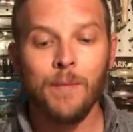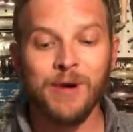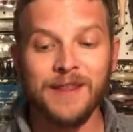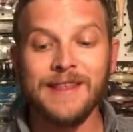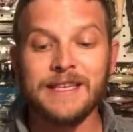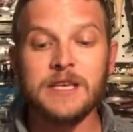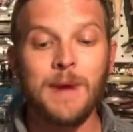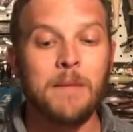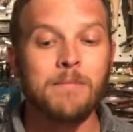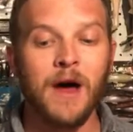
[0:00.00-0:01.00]
but this is
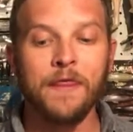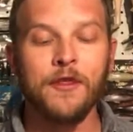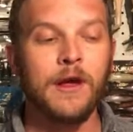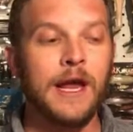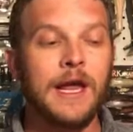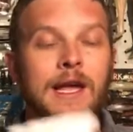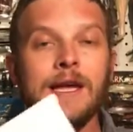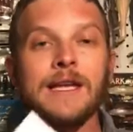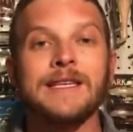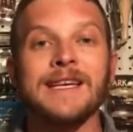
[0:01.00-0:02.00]
my monthly
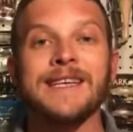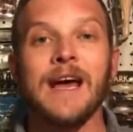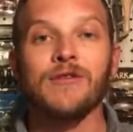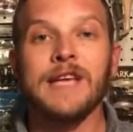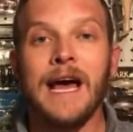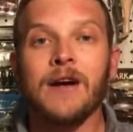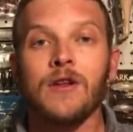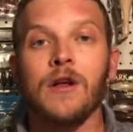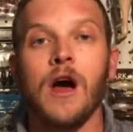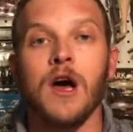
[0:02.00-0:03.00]
discount
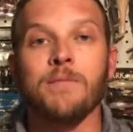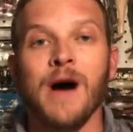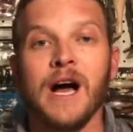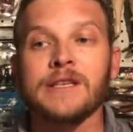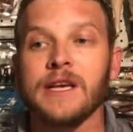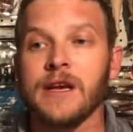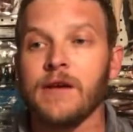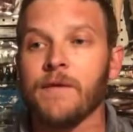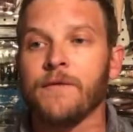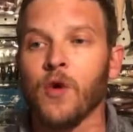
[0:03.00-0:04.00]
tackle unboxing
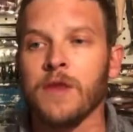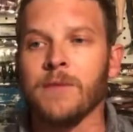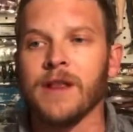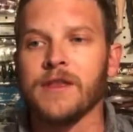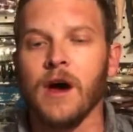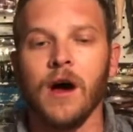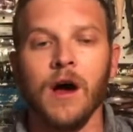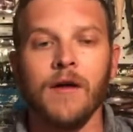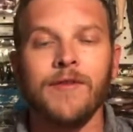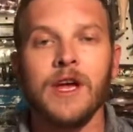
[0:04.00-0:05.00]
for the month of